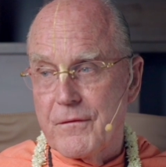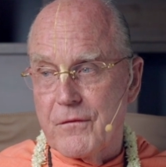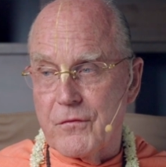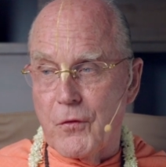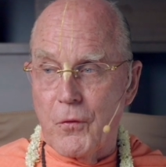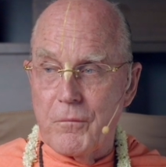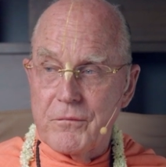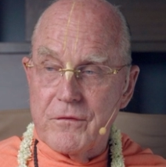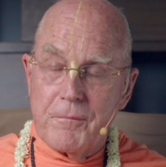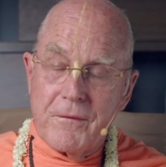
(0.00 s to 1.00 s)
So
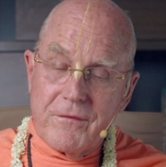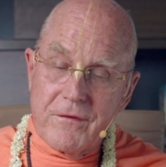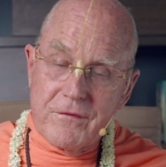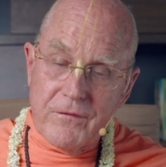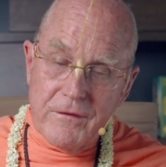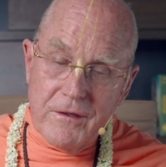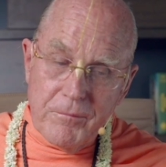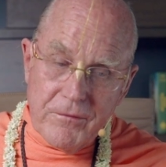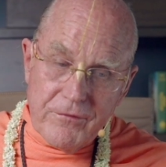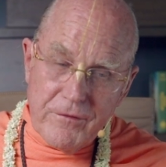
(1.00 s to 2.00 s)
she possesses the
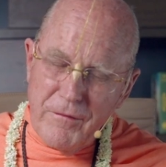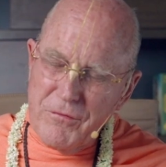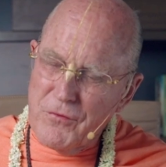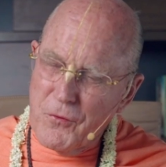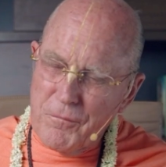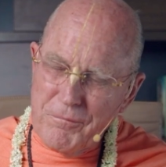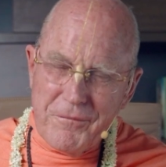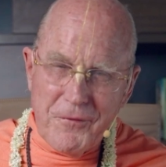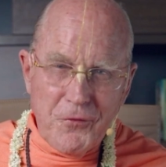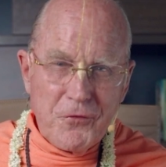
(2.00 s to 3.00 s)
deepest love, so
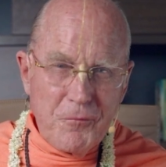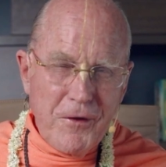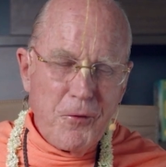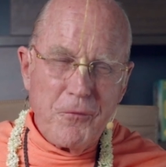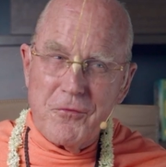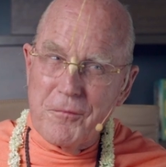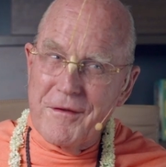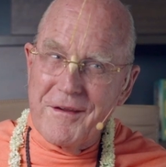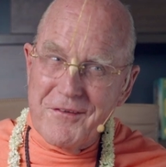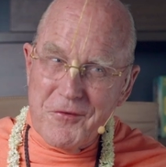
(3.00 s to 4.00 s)
her smile must
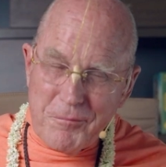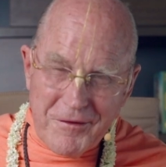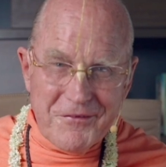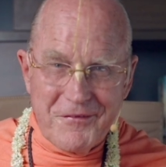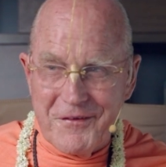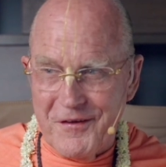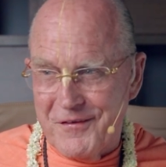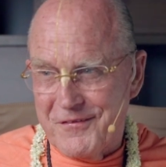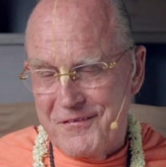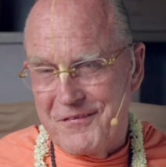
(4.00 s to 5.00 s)
be especially
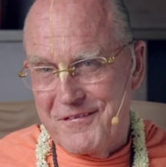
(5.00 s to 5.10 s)
nice.